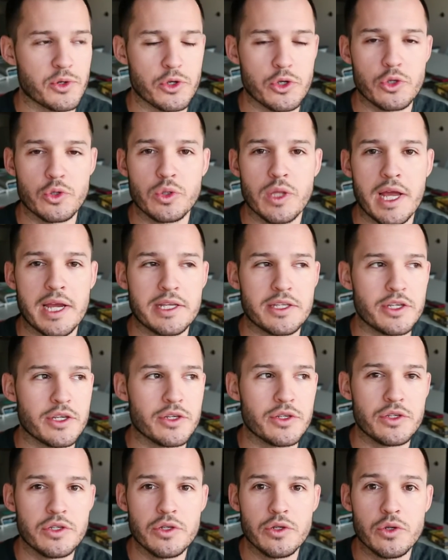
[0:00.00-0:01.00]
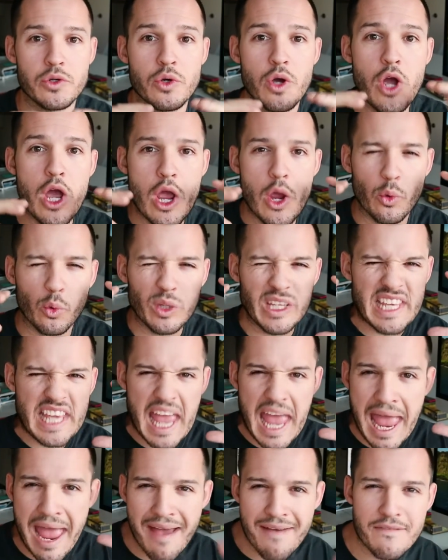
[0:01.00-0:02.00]
or you like to do really
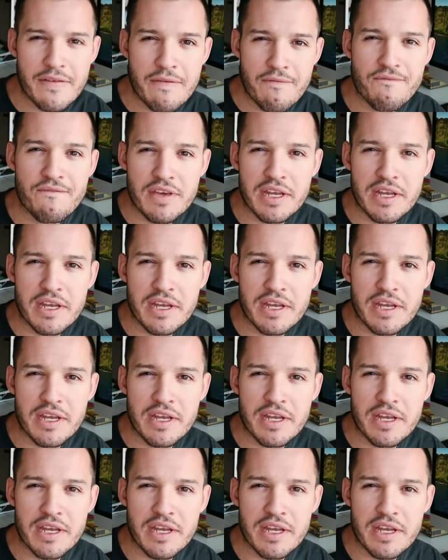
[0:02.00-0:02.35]
heavy